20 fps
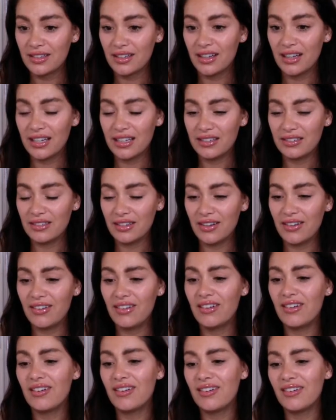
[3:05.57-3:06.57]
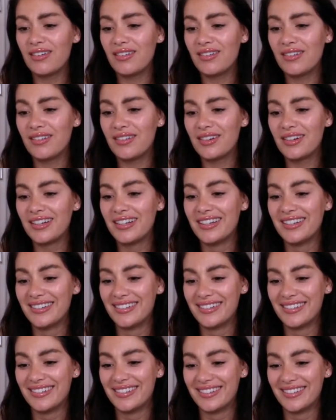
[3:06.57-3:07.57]

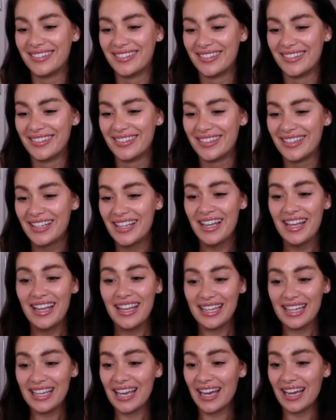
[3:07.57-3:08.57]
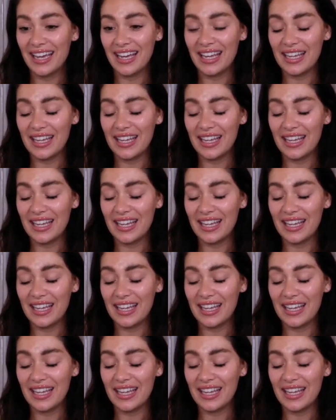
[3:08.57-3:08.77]
Yeah,